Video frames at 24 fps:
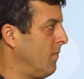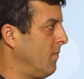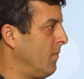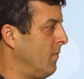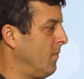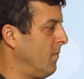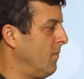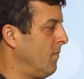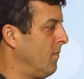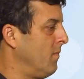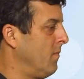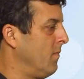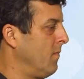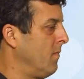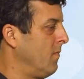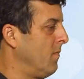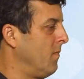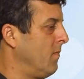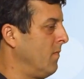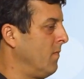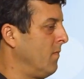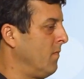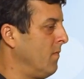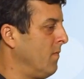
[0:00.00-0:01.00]

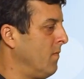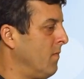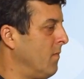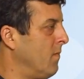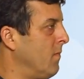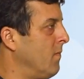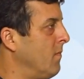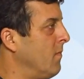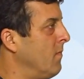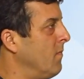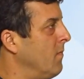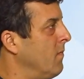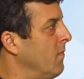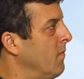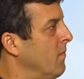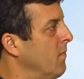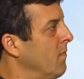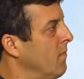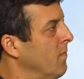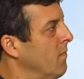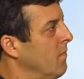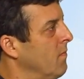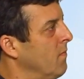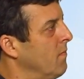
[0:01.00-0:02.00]

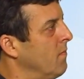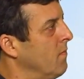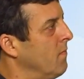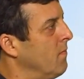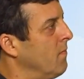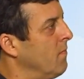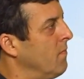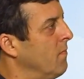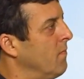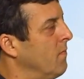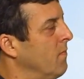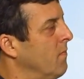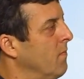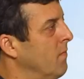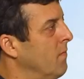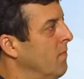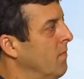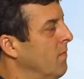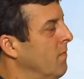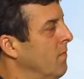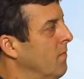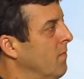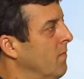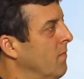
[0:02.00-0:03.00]

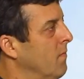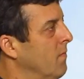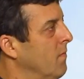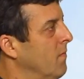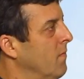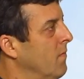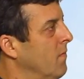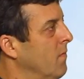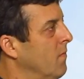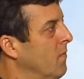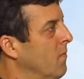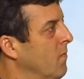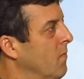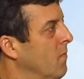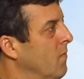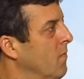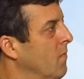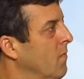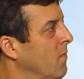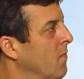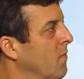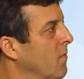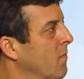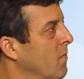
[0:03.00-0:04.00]

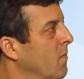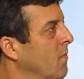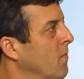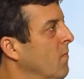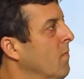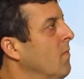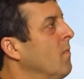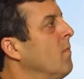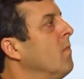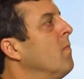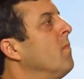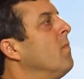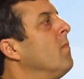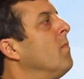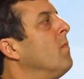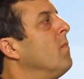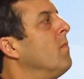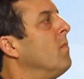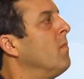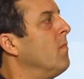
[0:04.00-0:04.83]
[no speech]